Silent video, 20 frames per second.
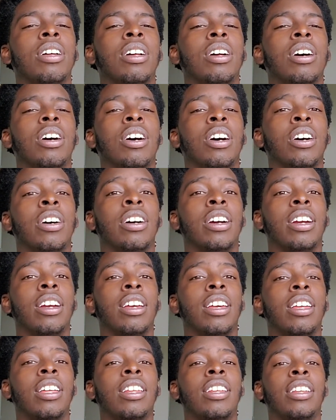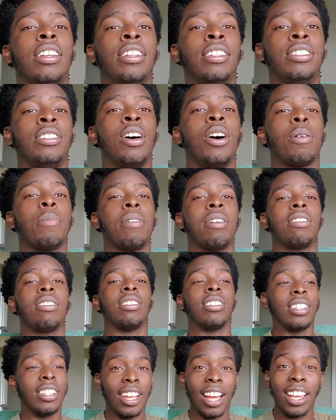All right, let's talk about it.
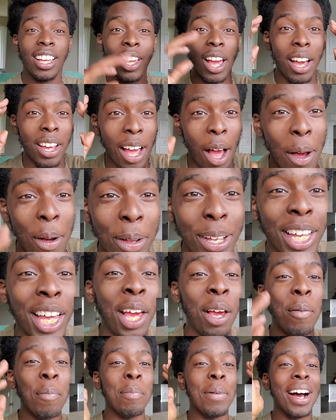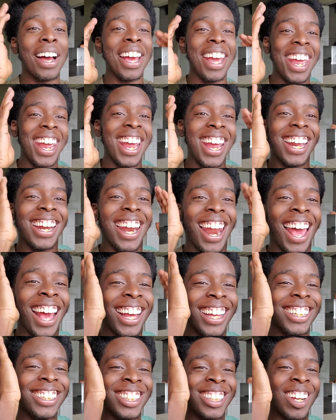Hey, y'all keep my head like
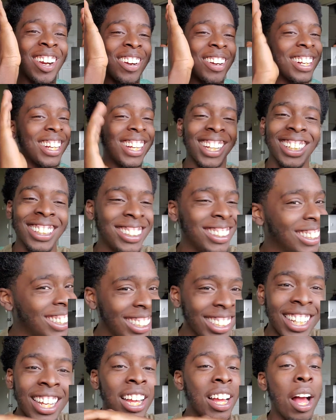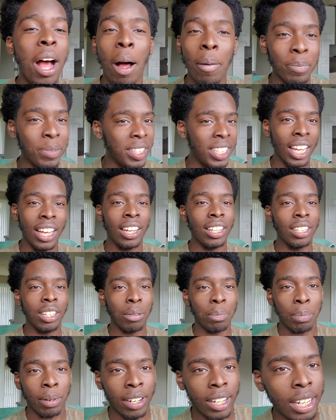a certain, because I'm telling you,
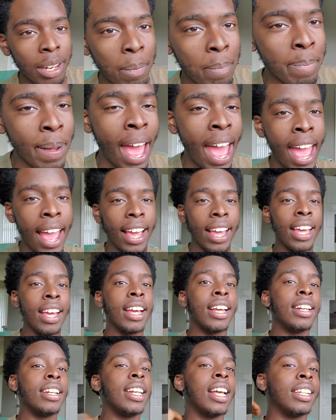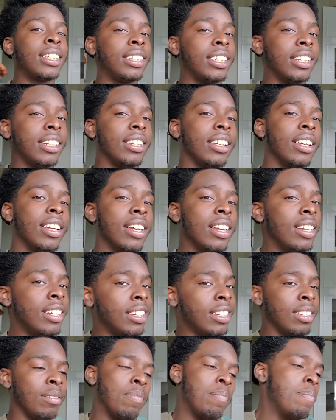bro, the back, that's your
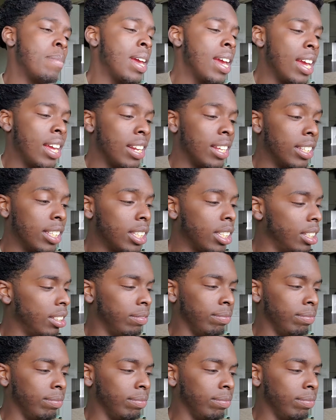man's.